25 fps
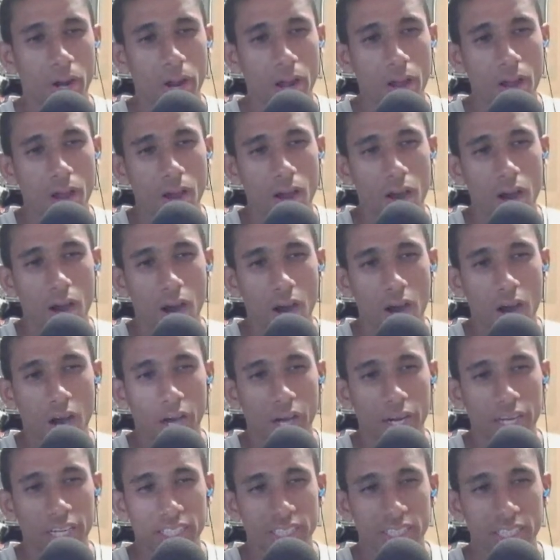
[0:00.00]

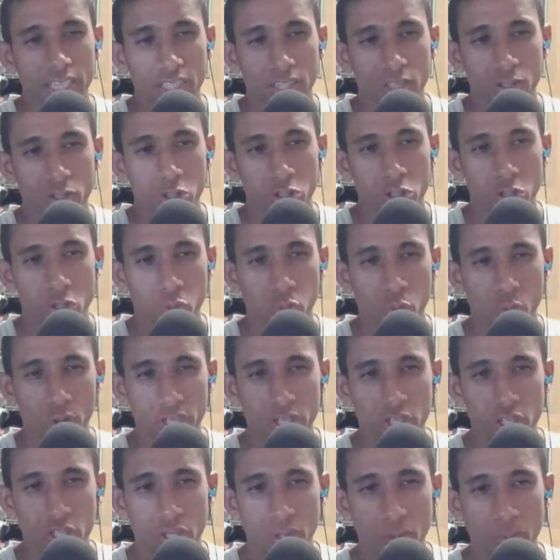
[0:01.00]
Nintendo
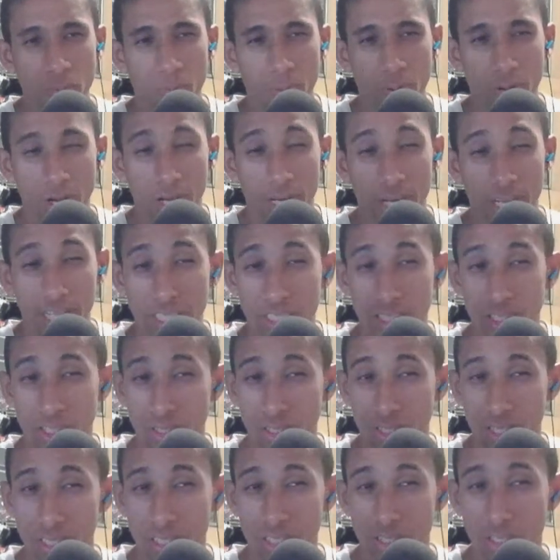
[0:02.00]
Switch, but it's
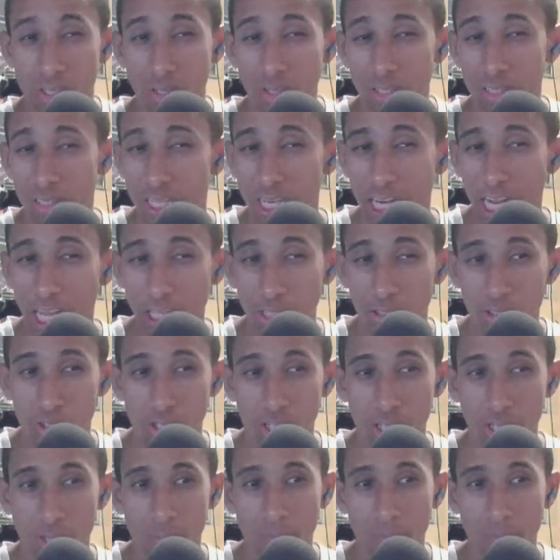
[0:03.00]
still in the ninth gen,